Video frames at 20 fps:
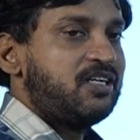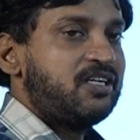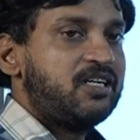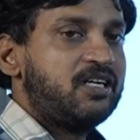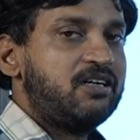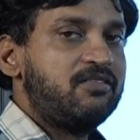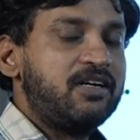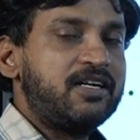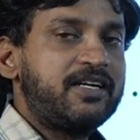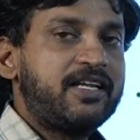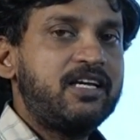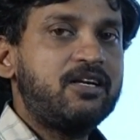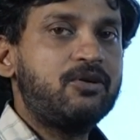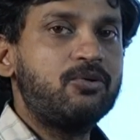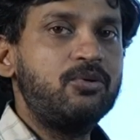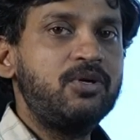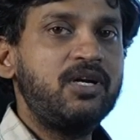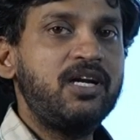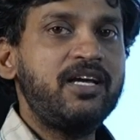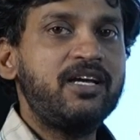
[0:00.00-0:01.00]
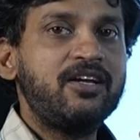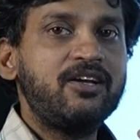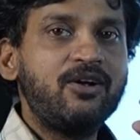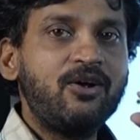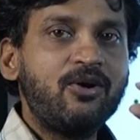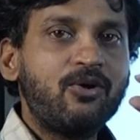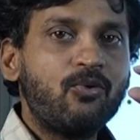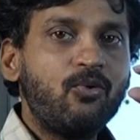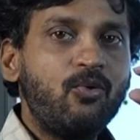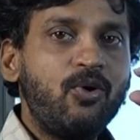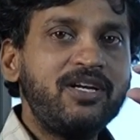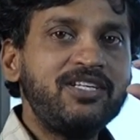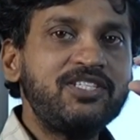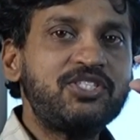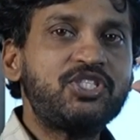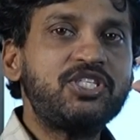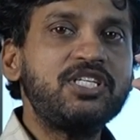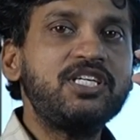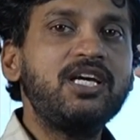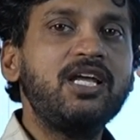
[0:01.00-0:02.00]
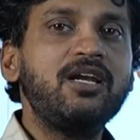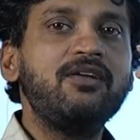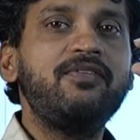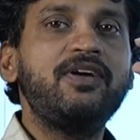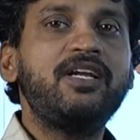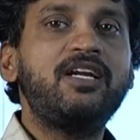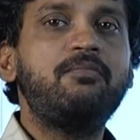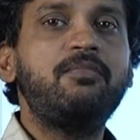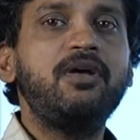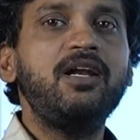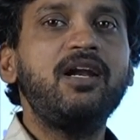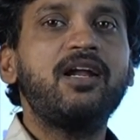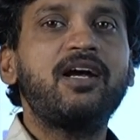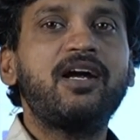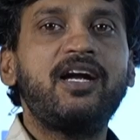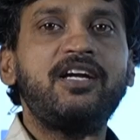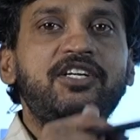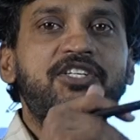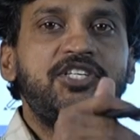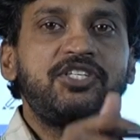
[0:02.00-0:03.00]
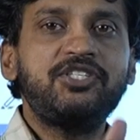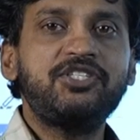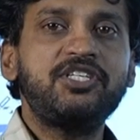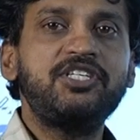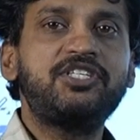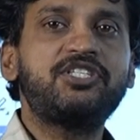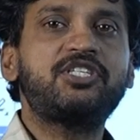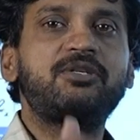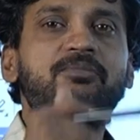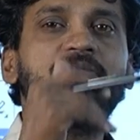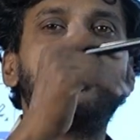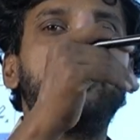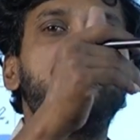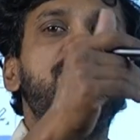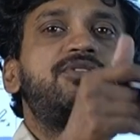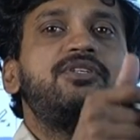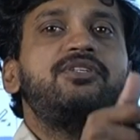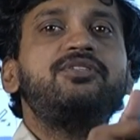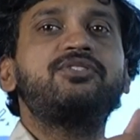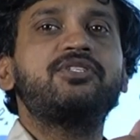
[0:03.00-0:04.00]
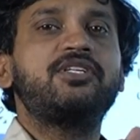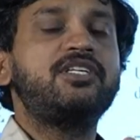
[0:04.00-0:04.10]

It will take only one single variable and it summarizes